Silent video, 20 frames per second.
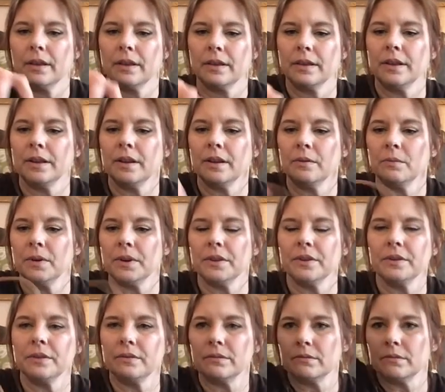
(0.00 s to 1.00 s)
You know, where
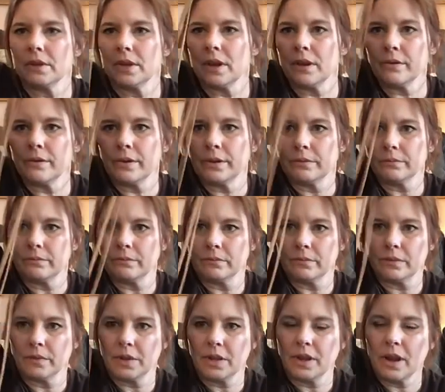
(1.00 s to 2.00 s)
you go
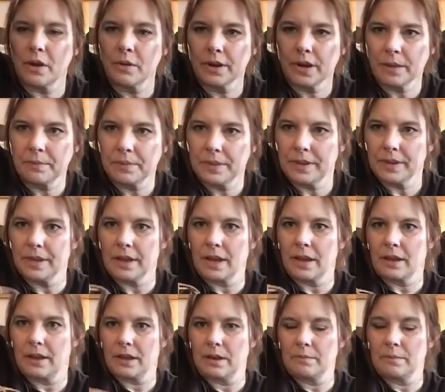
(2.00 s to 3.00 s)
it up the
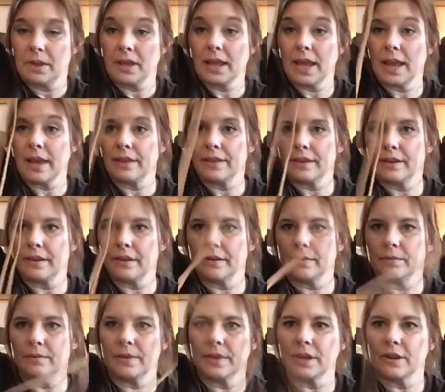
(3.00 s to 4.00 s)
leg there,
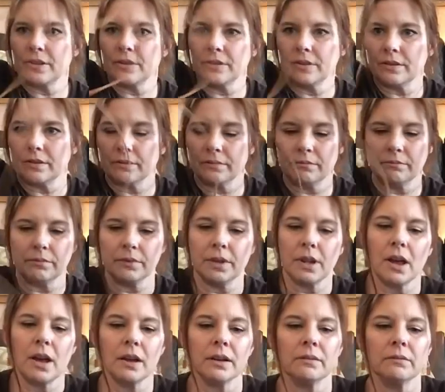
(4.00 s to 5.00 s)
your
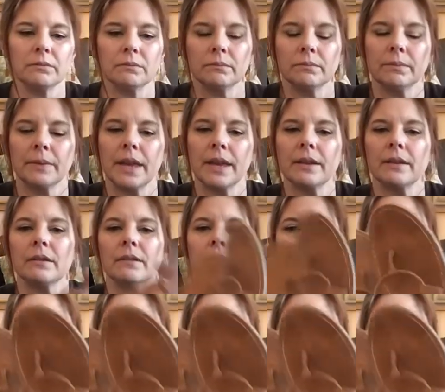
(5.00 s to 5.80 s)
long ankle.